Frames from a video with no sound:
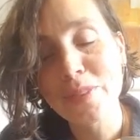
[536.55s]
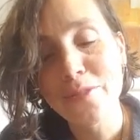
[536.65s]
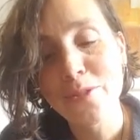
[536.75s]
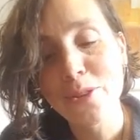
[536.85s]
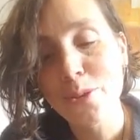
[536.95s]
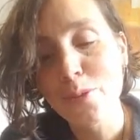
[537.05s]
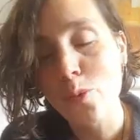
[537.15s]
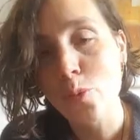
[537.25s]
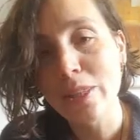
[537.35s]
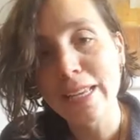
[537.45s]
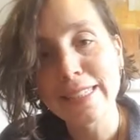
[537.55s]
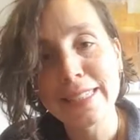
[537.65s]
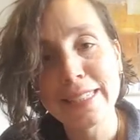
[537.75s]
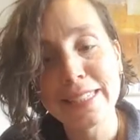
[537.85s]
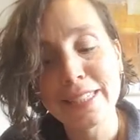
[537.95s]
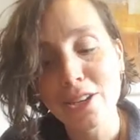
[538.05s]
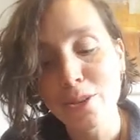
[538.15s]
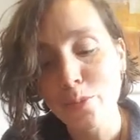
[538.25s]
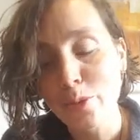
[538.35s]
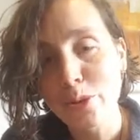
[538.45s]
If you would like to
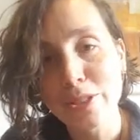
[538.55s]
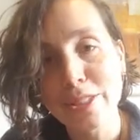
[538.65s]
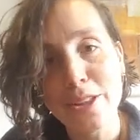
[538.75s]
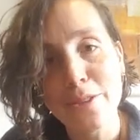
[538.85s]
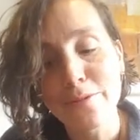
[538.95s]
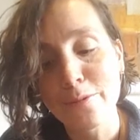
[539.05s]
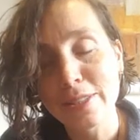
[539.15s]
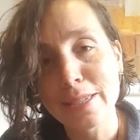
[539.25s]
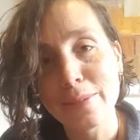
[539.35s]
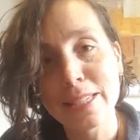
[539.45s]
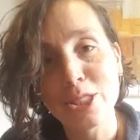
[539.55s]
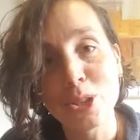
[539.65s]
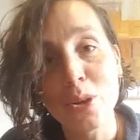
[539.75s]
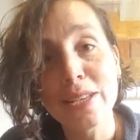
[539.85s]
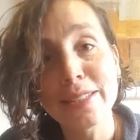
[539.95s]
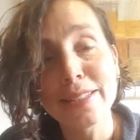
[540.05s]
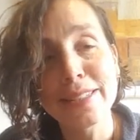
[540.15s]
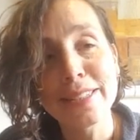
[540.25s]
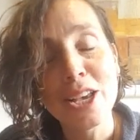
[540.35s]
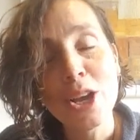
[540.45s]
start yourself with some essential
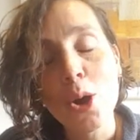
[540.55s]
oils